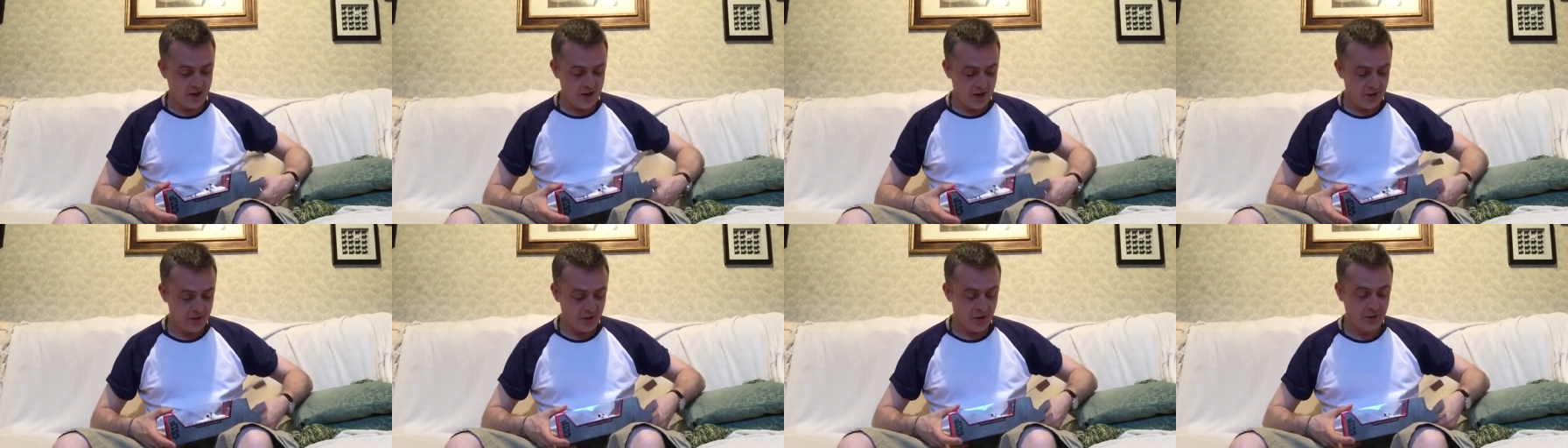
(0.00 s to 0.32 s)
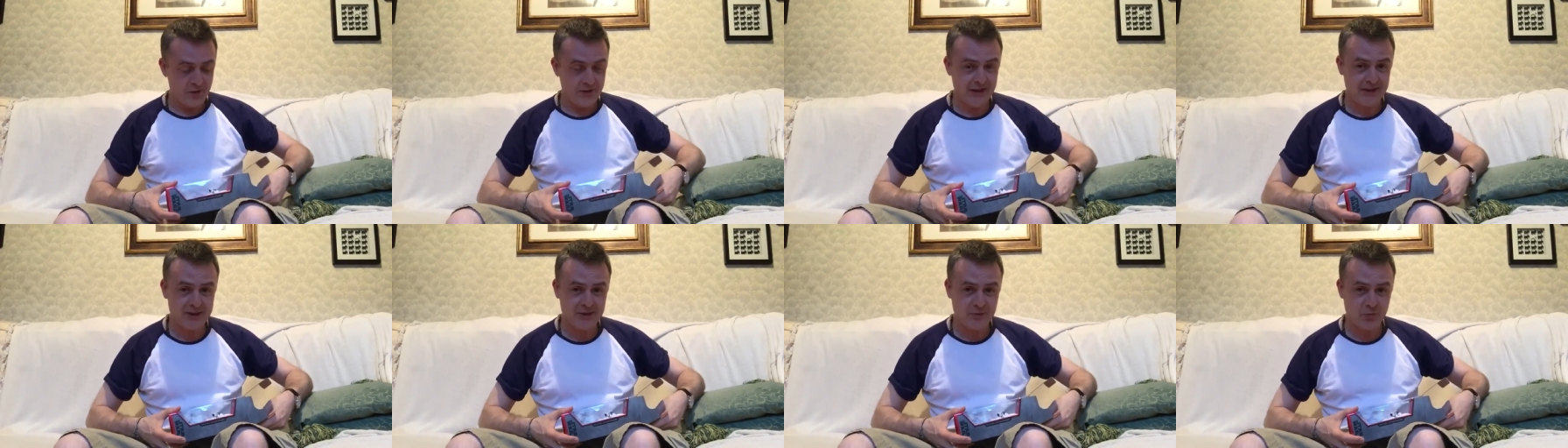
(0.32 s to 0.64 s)
although
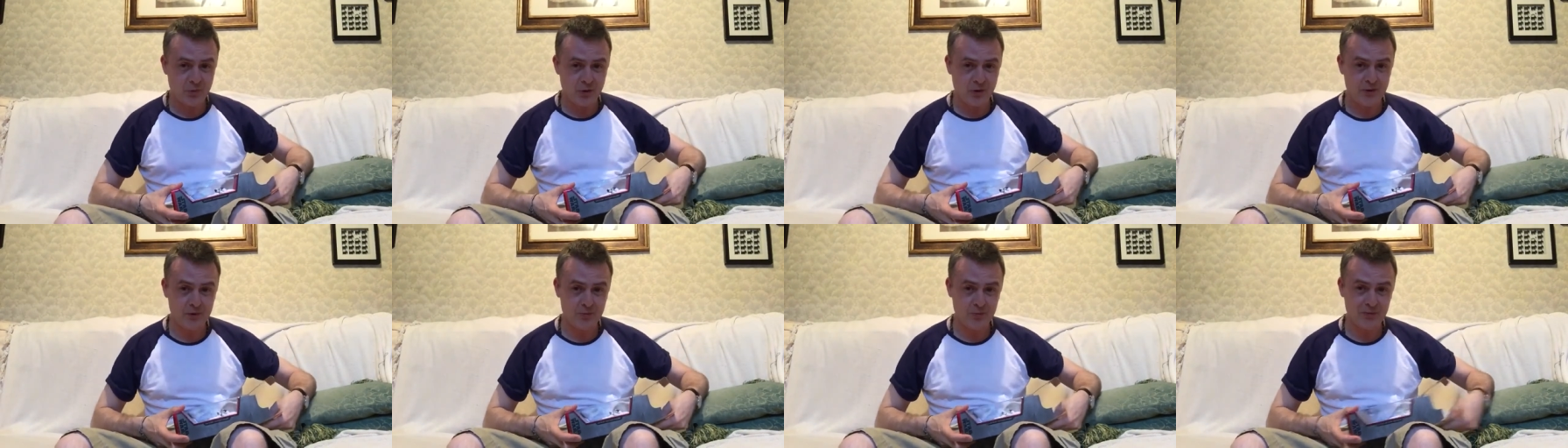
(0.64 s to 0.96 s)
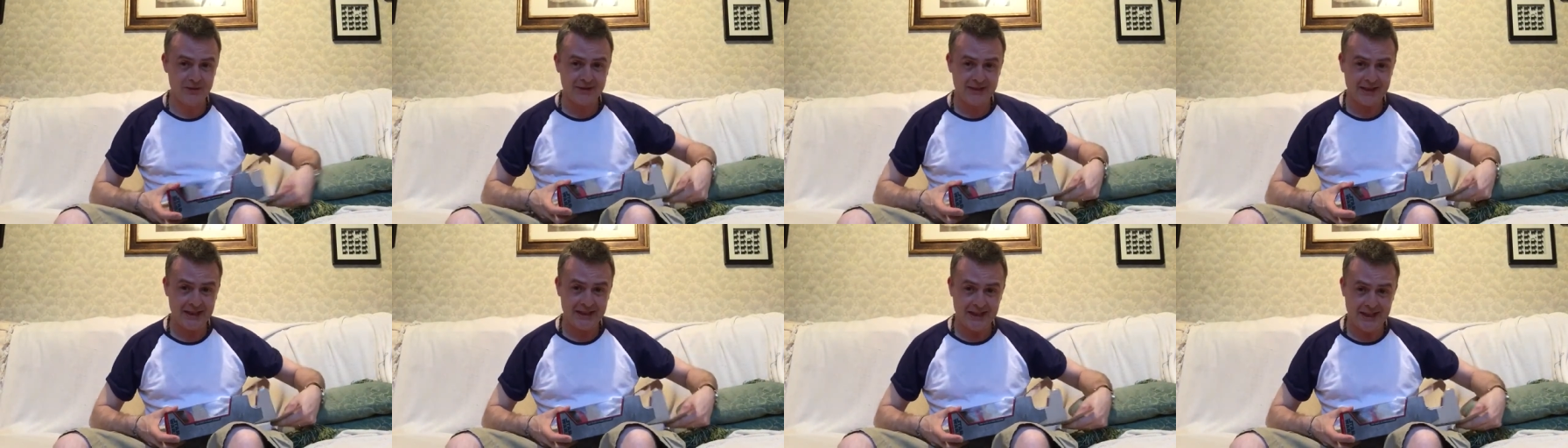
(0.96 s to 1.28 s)
this one
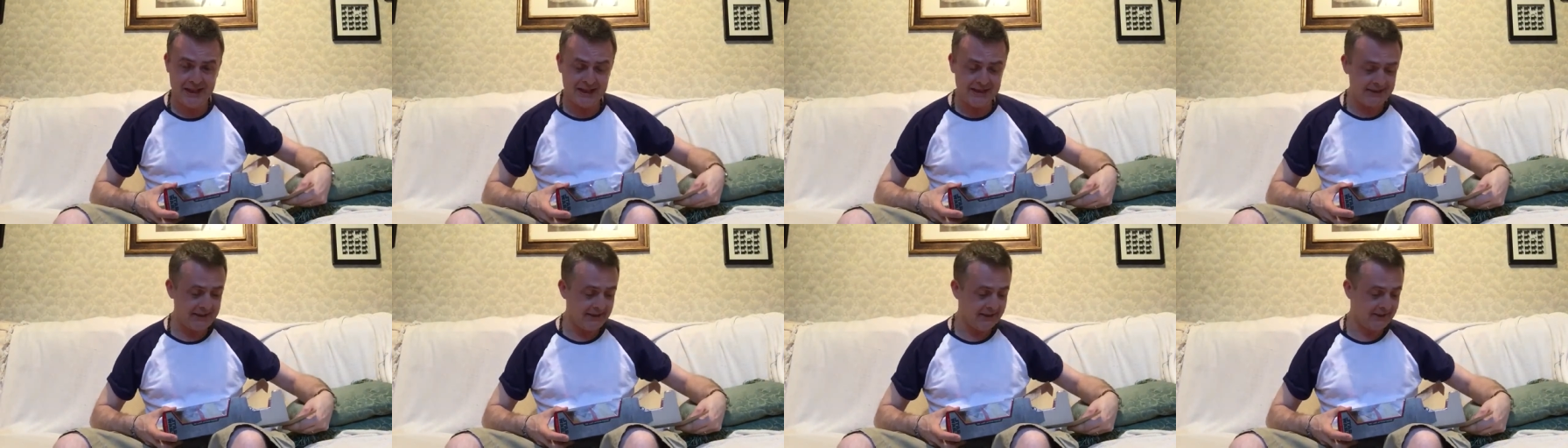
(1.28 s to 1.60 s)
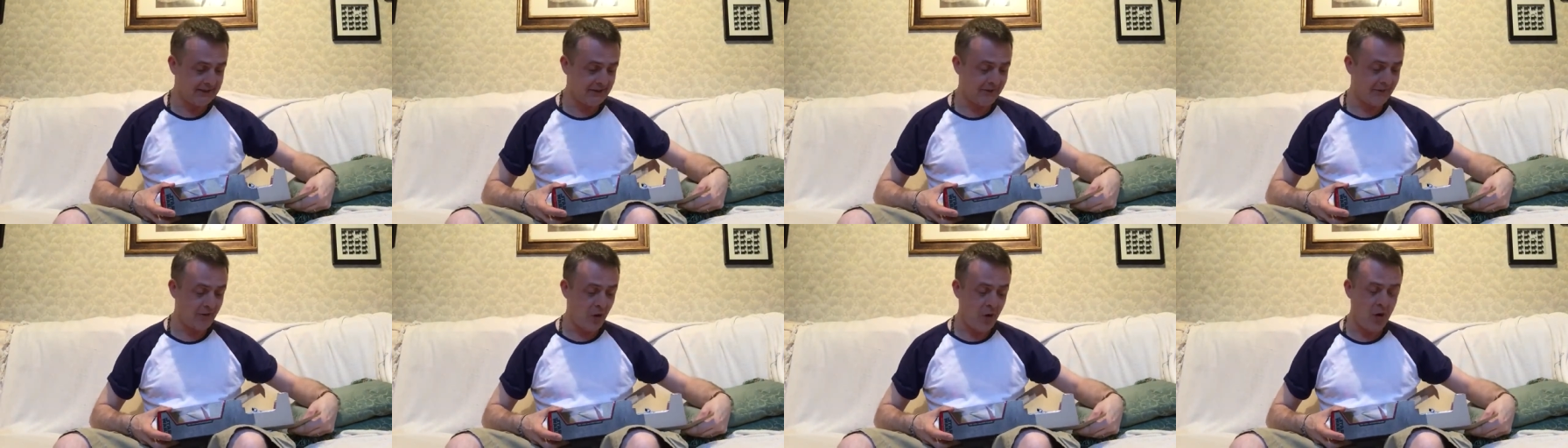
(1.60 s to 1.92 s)
was the
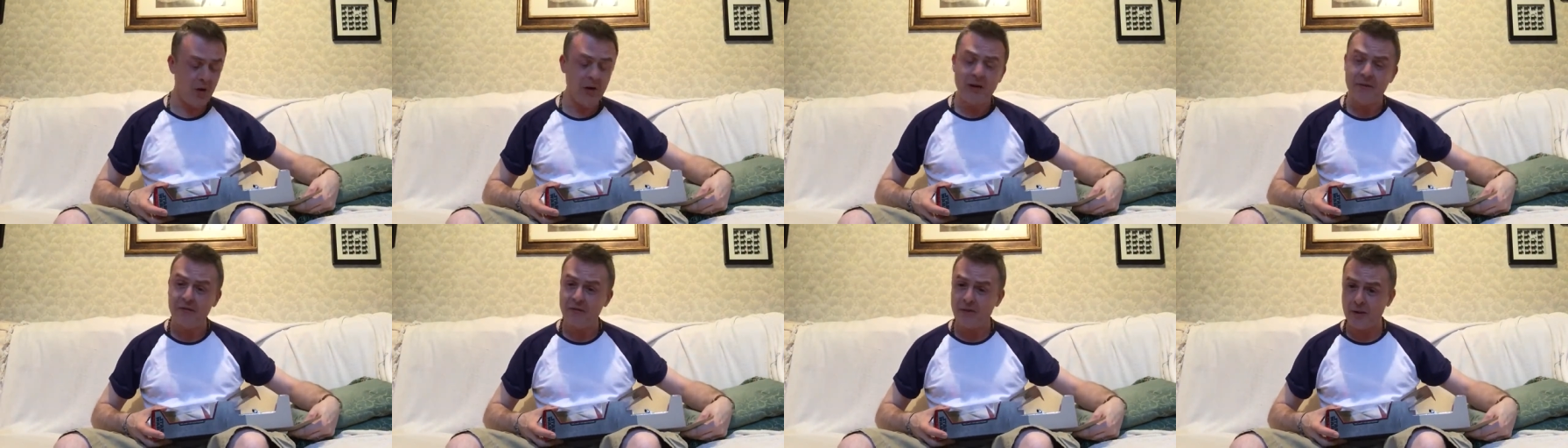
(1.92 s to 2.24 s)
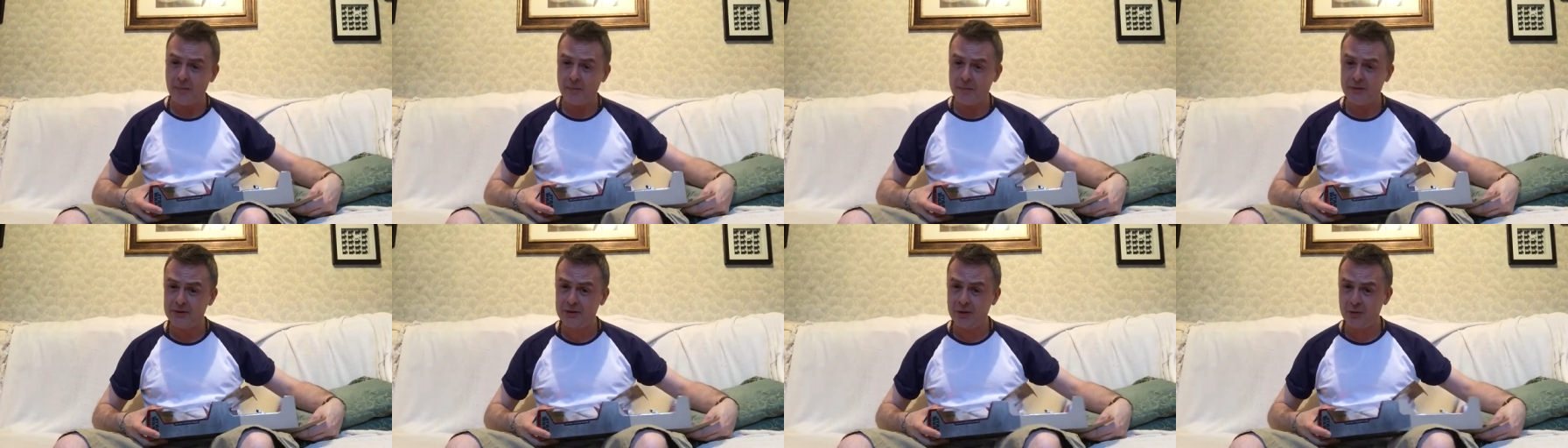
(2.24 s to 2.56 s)
easiest of all of
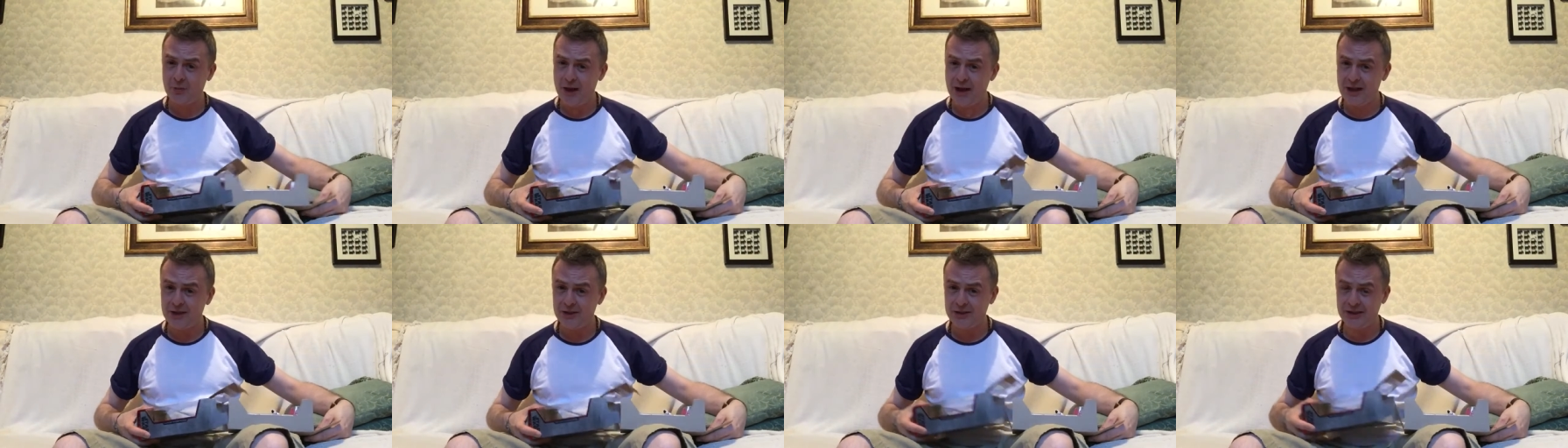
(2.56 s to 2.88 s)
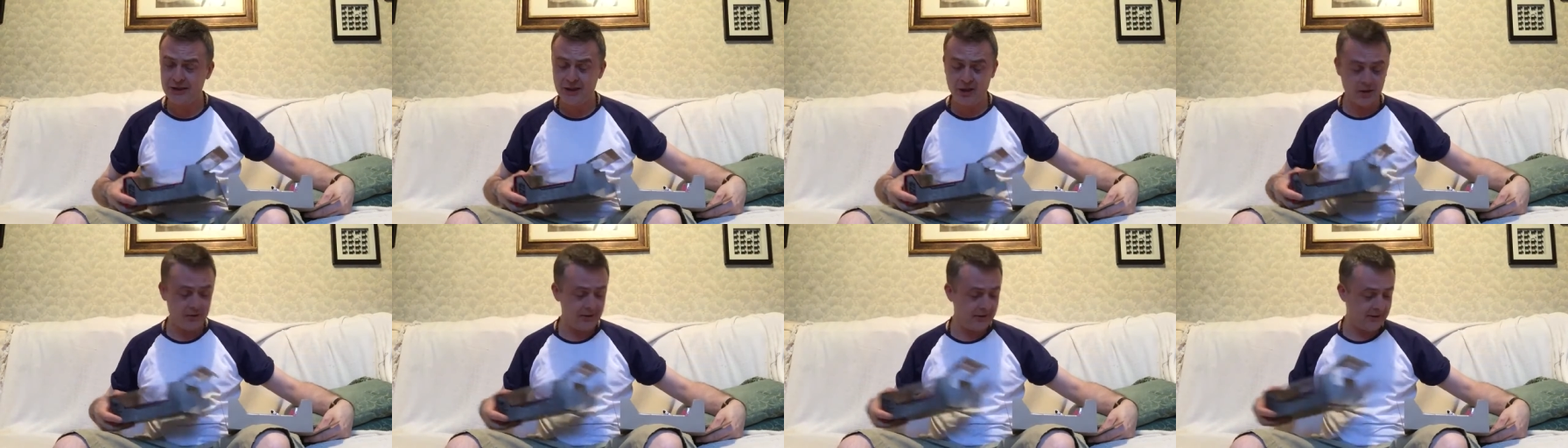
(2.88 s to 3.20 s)
them to
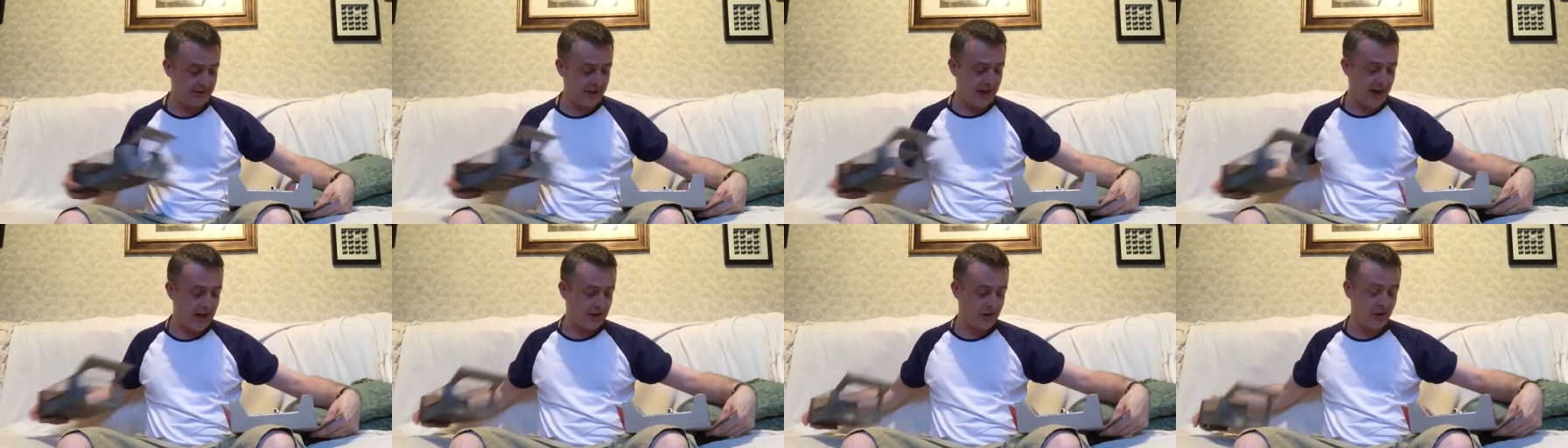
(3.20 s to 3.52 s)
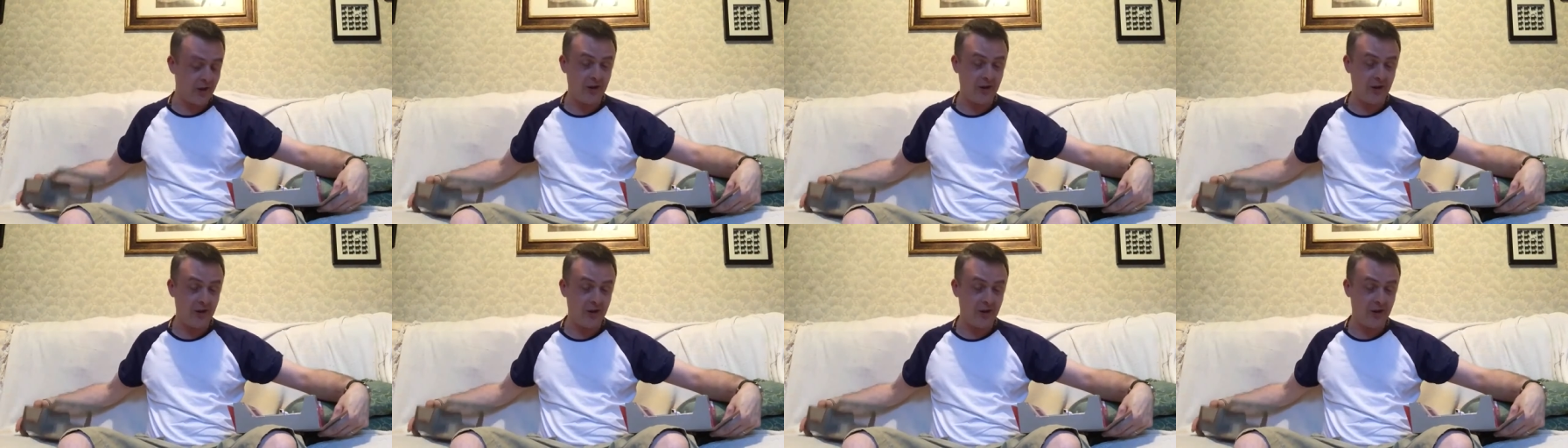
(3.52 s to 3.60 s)
actually untag.